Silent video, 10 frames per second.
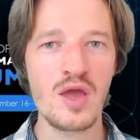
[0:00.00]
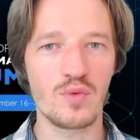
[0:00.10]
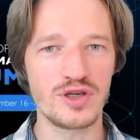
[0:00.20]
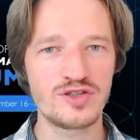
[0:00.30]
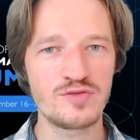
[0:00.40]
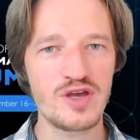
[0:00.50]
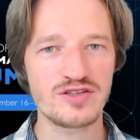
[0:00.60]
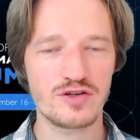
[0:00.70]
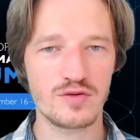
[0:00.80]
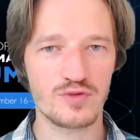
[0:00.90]
we need to make
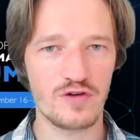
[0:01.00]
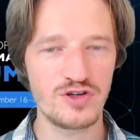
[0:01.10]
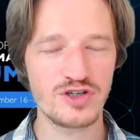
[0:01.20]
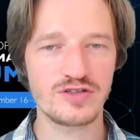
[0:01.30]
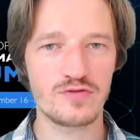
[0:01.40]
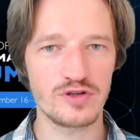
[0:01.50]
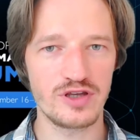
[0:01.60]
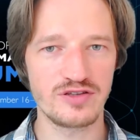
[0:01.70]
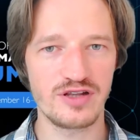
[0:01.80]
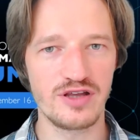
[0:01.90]
certain provisions for an
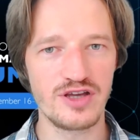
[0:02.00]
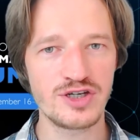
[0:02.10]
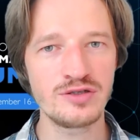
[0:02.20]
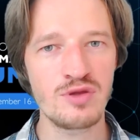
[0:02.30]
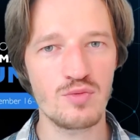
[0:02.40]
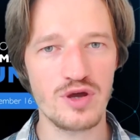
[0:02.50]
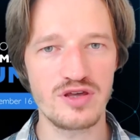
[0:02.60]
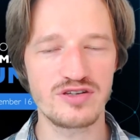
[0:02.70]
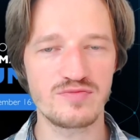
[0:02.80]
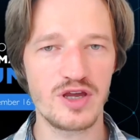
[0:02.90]
installation, whether
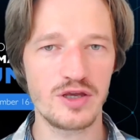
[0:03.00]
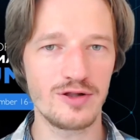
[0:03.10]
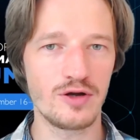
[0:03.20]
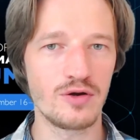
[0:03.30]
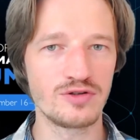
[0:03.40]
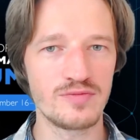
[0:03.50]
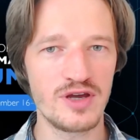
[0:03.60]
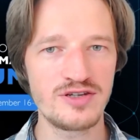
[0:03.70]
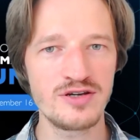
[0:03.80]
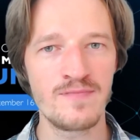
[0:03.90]
it is manual or
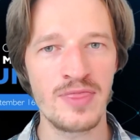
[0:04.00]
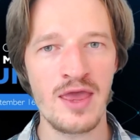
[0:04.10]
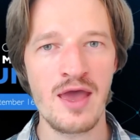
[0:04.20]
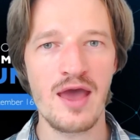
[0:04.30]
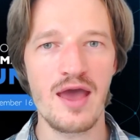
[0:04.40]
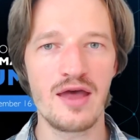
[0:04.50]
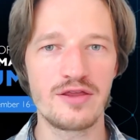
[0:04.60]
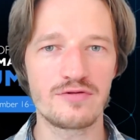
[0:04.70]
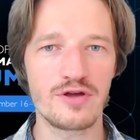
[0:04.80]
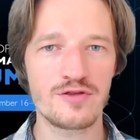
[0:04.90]
automatic, and
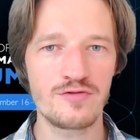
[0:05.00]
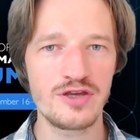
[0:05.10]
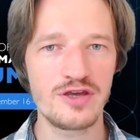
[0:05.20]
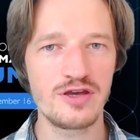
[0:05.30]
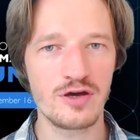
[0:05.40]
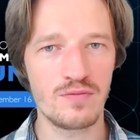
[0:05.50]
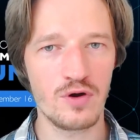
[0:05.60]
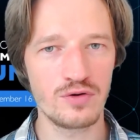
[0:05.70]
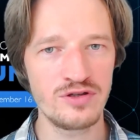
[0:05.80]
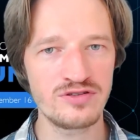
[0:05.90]
there are three key
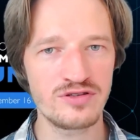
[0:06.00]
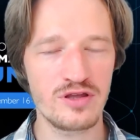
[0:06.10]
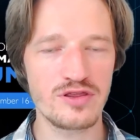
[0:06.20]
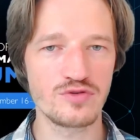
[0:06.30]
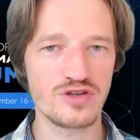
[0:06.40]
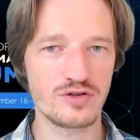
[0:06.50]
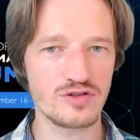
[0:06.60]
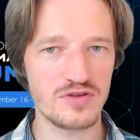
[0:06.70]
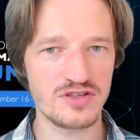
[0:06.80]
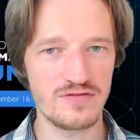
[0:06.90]
components, and those are not
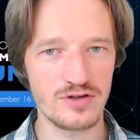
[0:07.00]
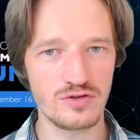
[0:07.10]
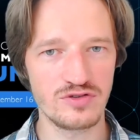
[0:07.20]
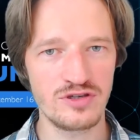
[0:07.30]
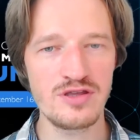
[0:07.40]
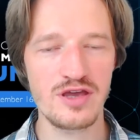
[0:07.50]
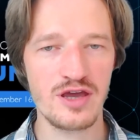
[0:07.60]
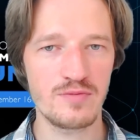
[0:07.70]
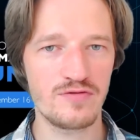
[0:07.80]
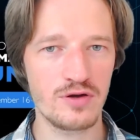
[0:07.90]
specific to Z, they can
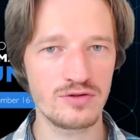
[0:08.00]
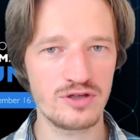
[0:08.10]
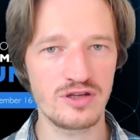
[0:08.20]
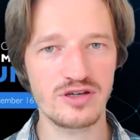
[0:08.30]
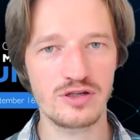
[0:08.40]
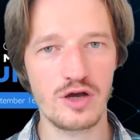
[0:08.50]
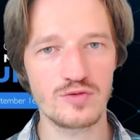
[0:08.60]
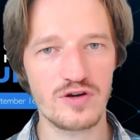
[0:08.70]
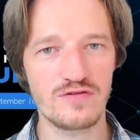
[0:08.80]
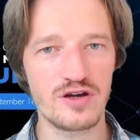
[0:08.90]
be found at cloud
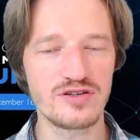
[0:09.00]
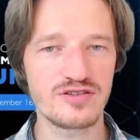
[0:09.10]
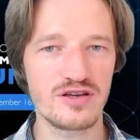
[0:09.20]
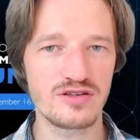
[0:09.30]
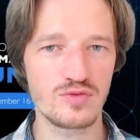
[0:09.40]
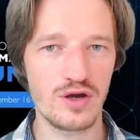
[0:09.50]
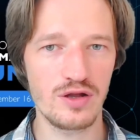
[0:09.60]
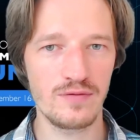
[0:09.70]
providers as well.